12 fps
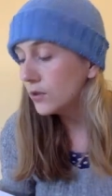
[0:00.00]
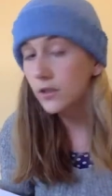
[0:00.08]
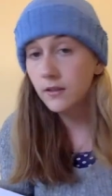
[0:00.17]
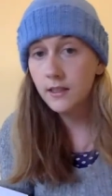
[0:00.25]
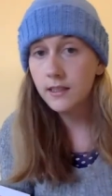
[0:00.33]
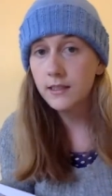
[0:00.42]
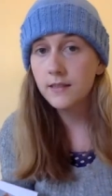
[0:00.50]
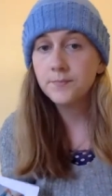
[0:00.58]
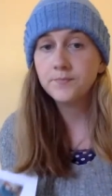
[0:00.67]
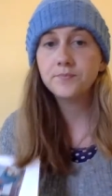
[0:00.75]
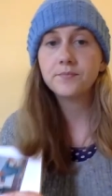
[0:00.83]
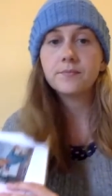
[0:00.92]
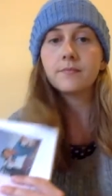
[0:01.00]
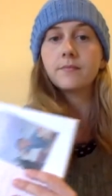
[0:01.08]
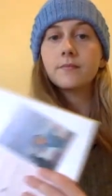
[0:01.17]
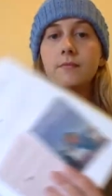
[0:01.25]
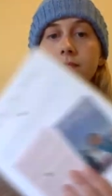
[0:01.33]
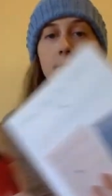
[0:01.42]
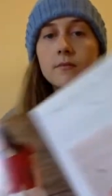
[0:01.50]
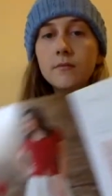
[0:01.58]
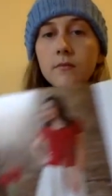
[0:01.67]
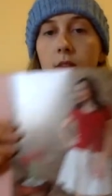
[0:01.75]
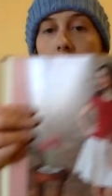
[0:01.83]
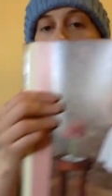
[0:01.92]
modernize it.
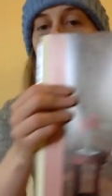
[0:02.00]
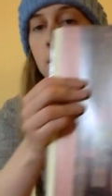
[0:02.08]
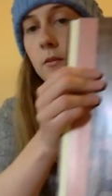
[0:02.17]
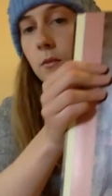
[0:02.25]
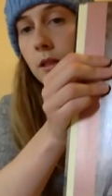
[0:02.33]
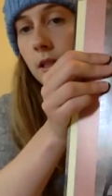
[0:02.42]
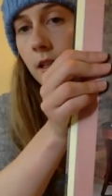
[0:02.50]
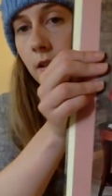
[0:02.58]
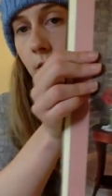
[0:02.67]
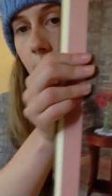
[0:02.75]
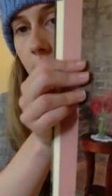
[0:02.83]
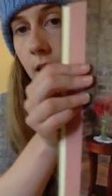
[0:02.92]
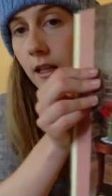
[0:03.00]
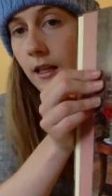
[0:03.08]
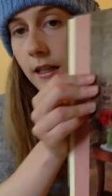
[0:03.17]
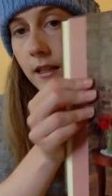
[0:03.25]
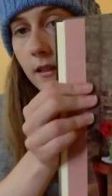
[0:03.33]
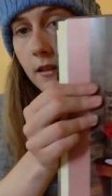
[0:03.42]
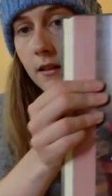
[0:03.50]
This is one that I really like.